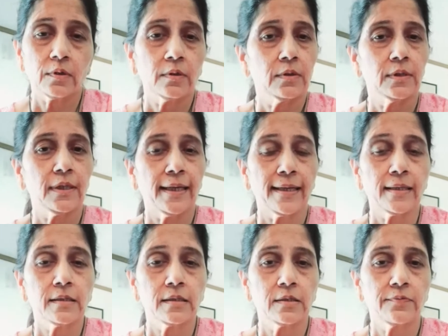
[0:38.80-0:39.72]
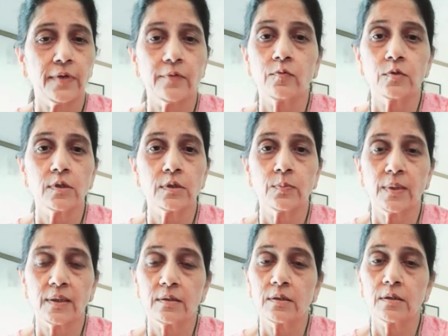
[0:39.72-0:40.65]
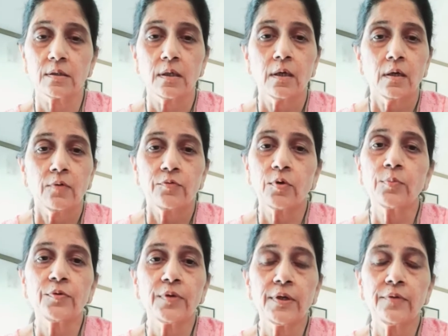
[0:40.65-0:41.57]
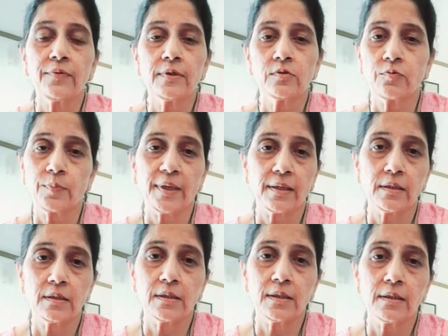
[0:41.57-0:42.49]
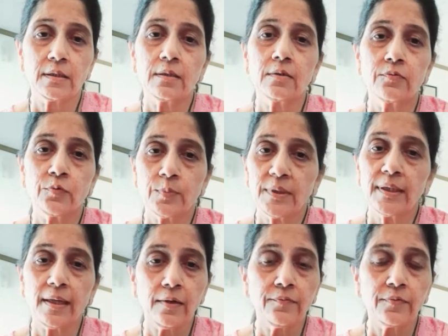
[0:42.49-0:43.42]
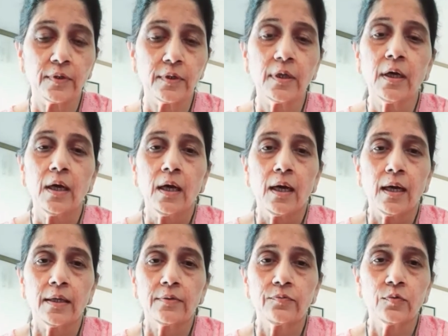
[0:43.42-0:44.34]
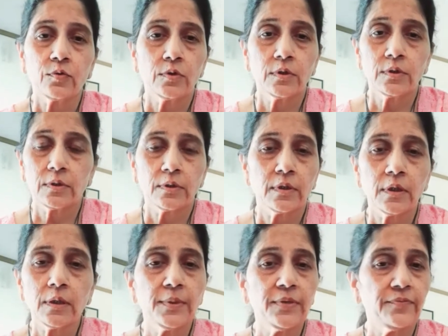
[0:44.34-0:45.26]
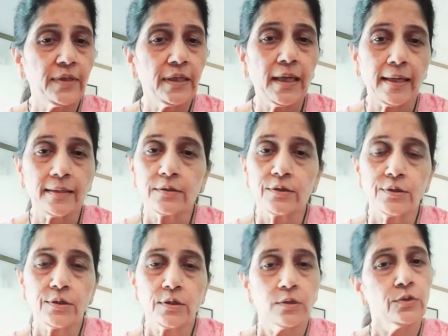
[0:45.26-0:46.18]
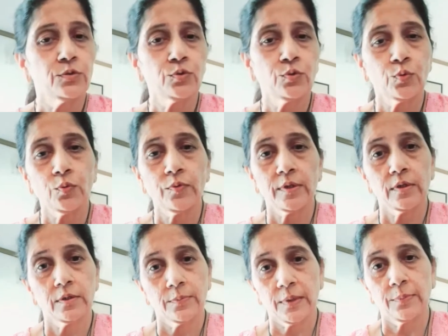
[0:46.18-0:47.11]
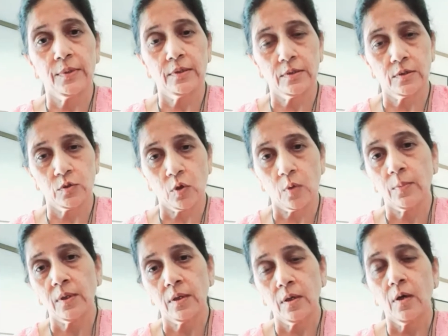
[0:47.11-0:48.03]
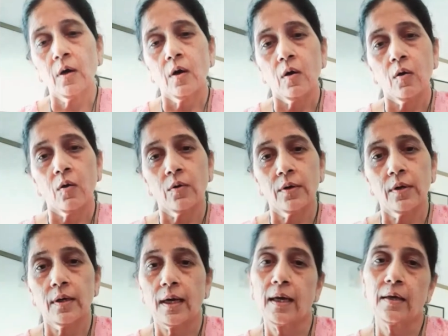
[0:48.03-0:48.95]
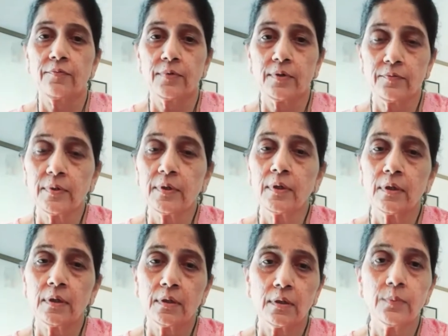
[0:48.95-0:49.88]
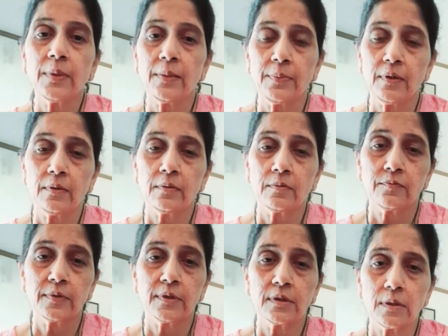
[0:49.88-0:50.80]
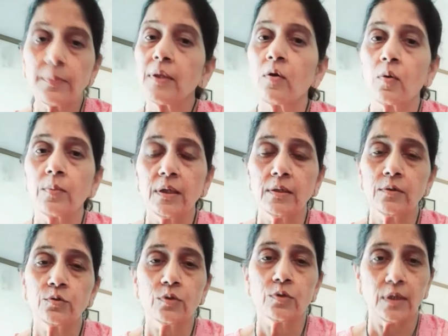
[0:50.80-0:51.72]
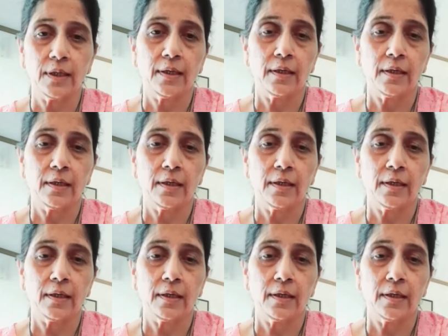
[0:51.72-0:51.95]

the next five or six months, from 20 weeks of pregnancy till the woman delivered, I would really be very anxious to know whether the baby is normal or I have given a baby with some anomaly to the lady.